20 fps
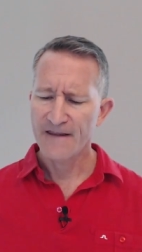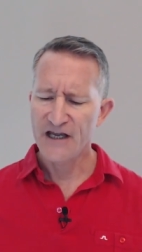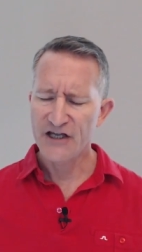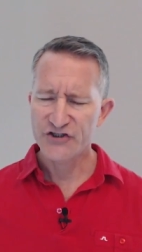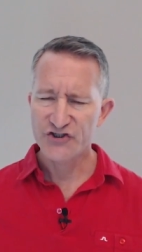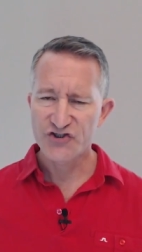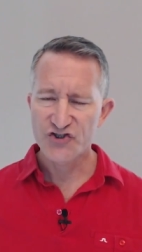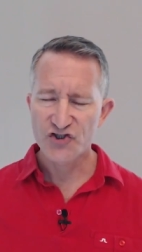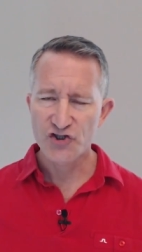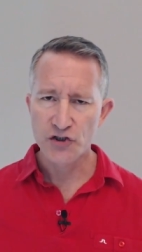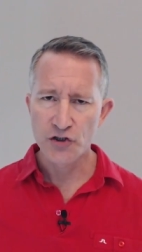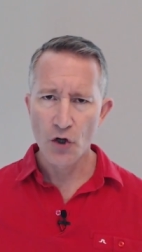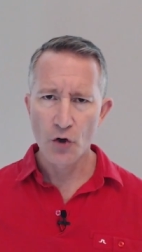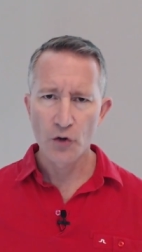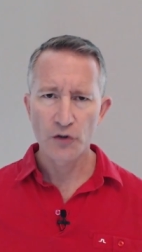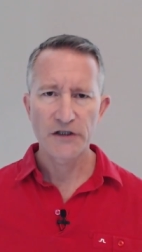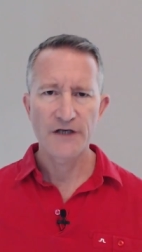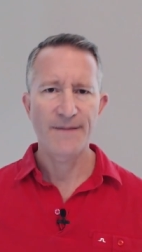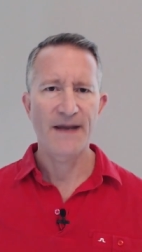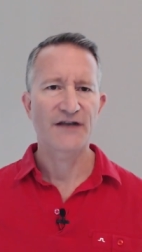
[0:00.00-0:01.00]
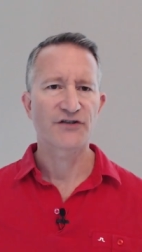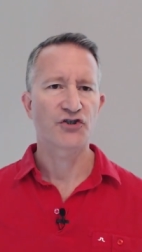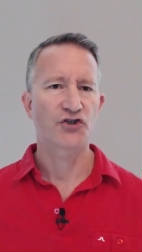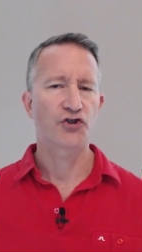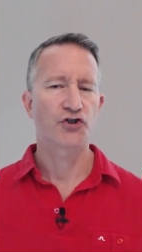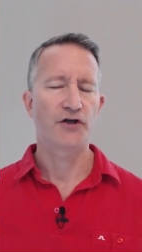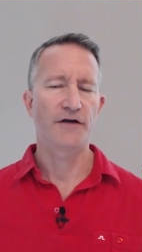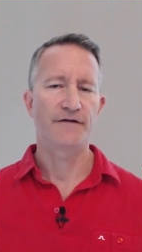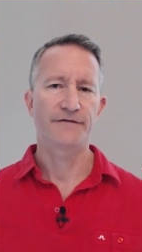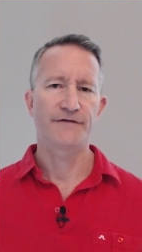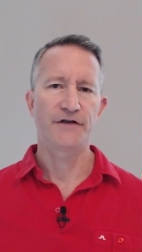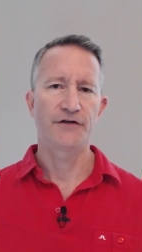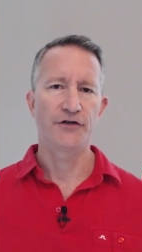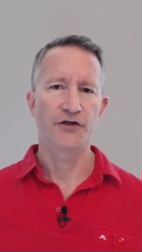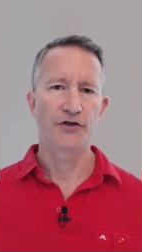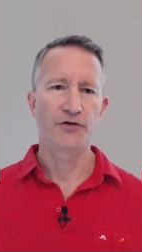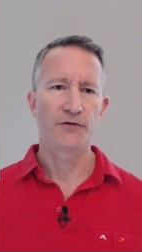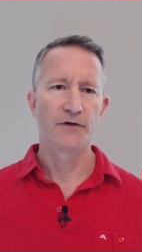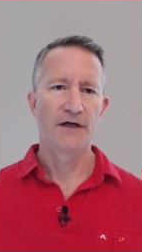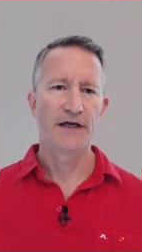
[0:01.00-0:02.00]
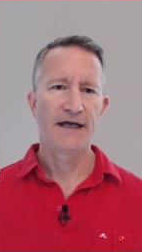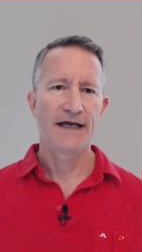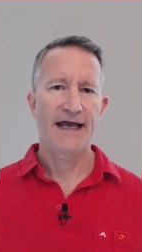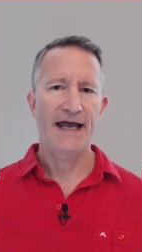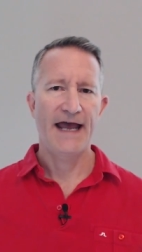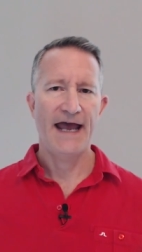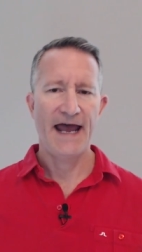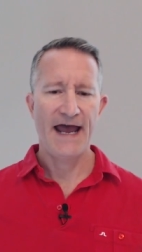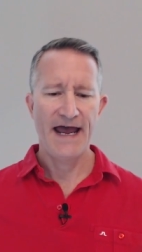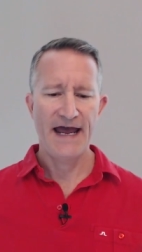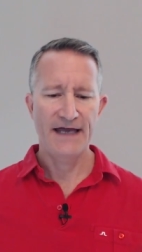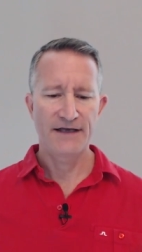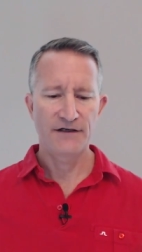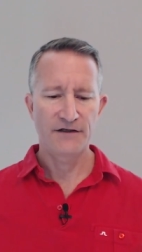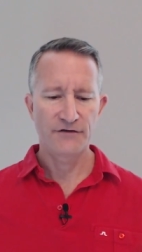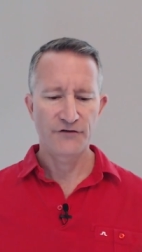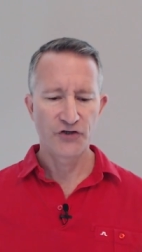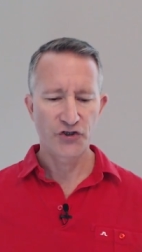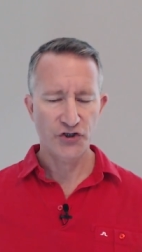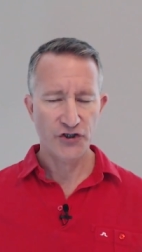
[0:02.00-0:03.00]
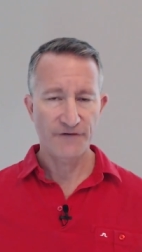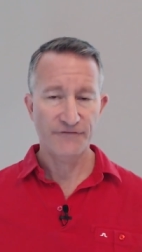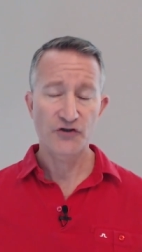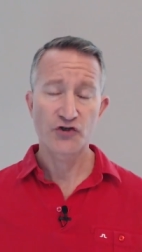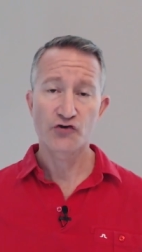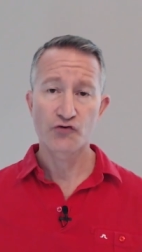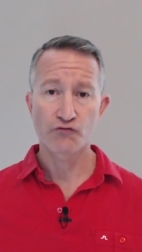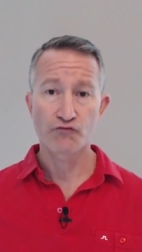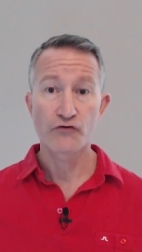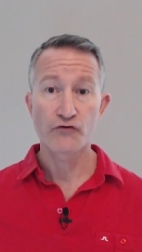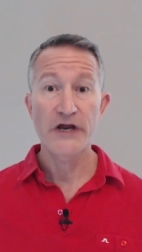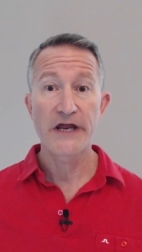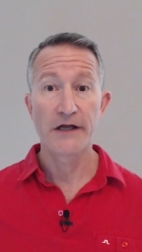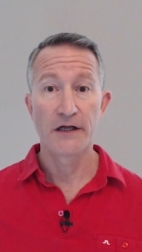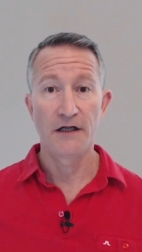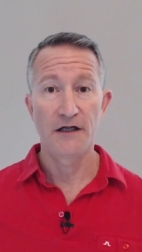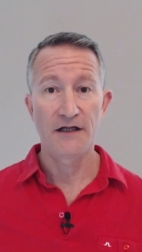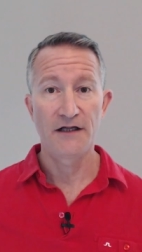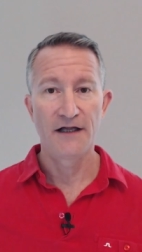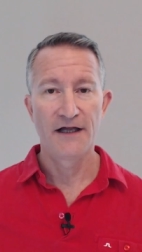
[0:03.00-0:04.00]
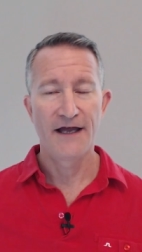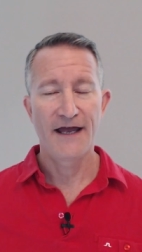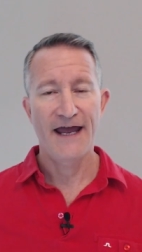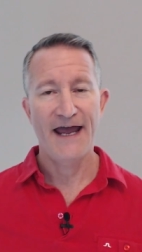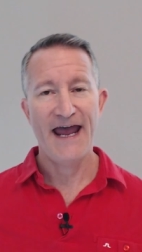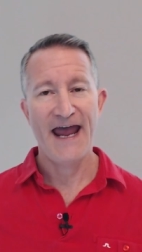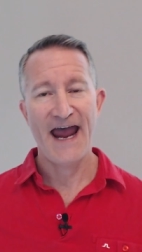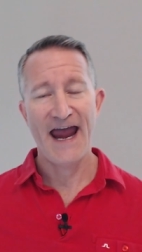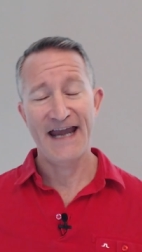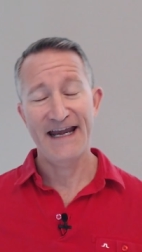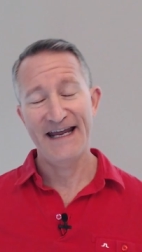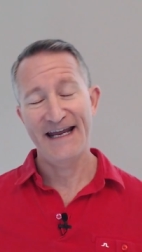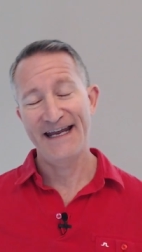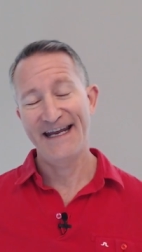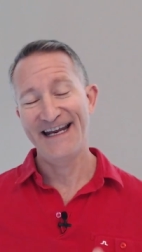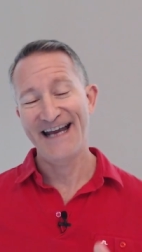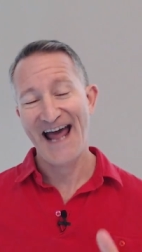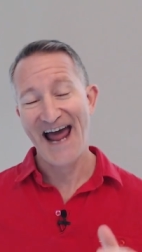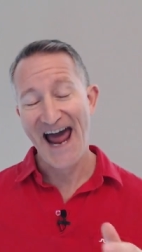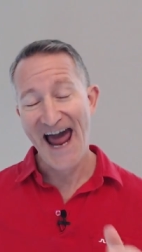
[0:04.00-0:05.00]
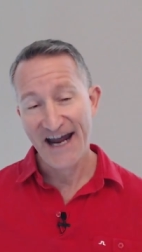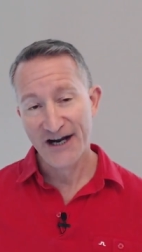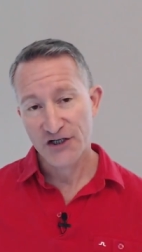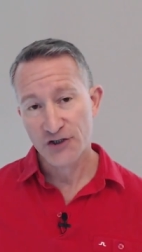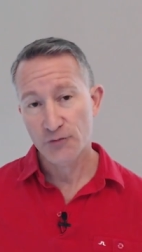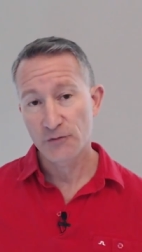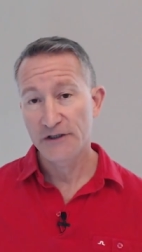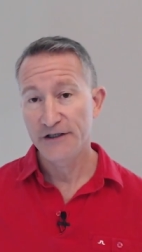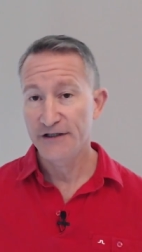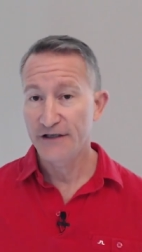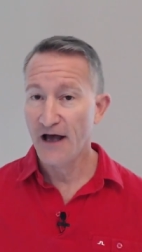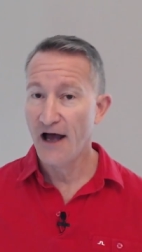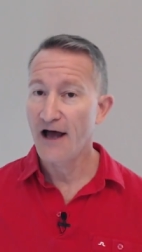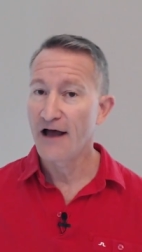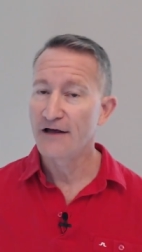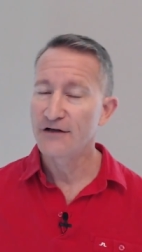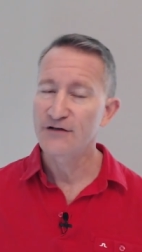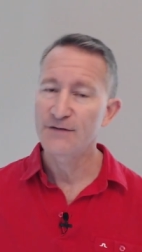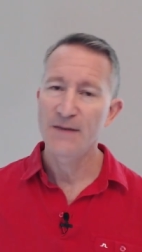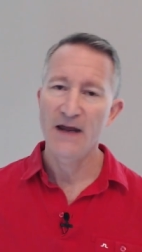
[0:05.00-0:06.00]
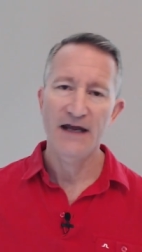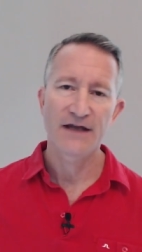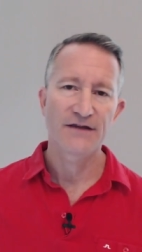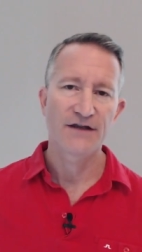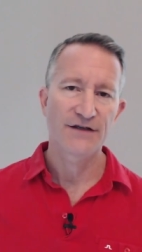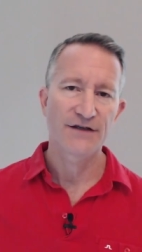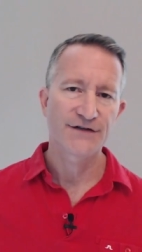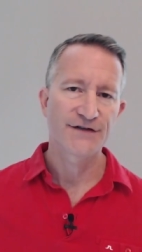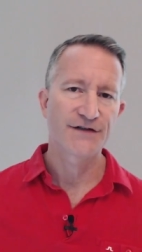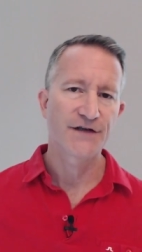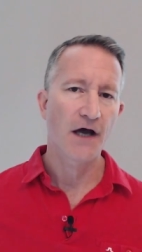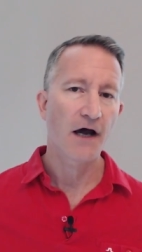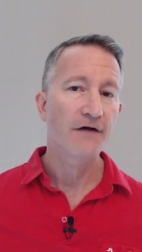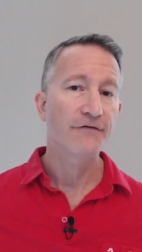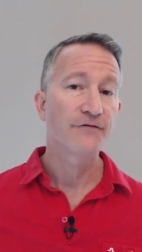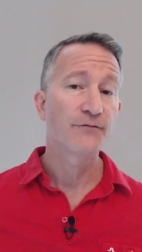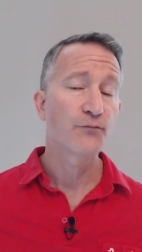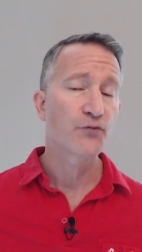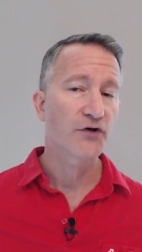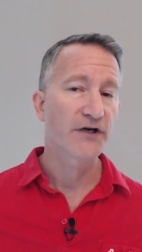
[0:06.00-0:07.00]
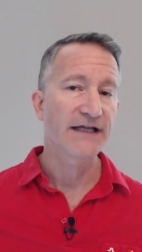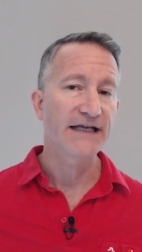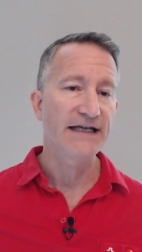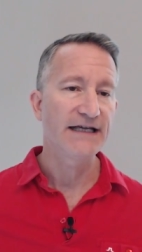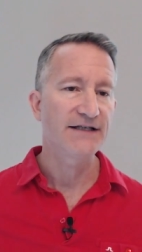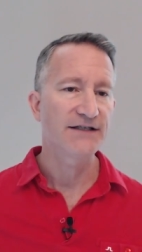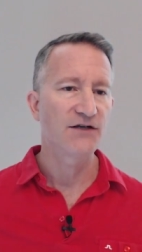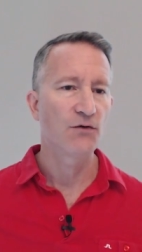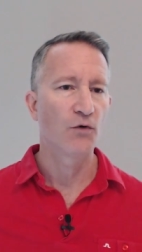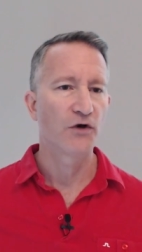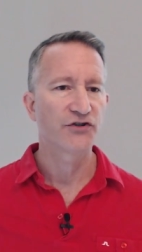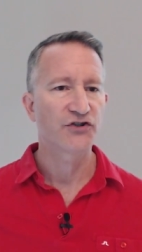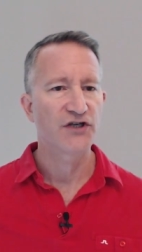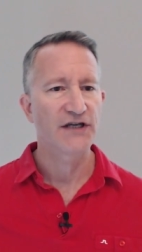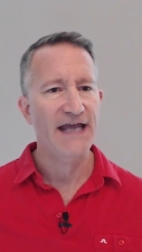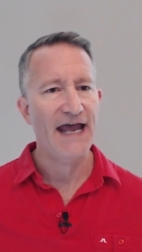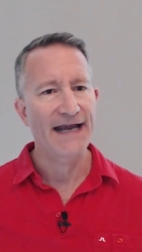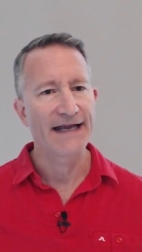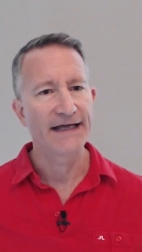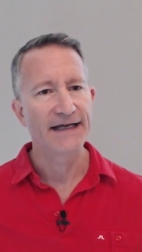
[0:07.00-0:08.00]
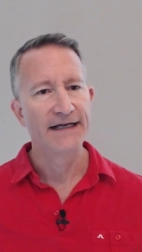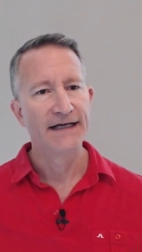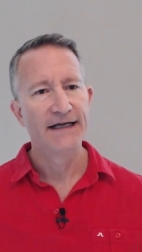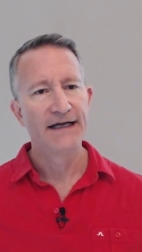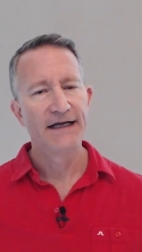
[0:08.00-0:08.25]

it slowly makes a shift in you. And the shift is real, and it actually does make this stuff pretty easy once you get it.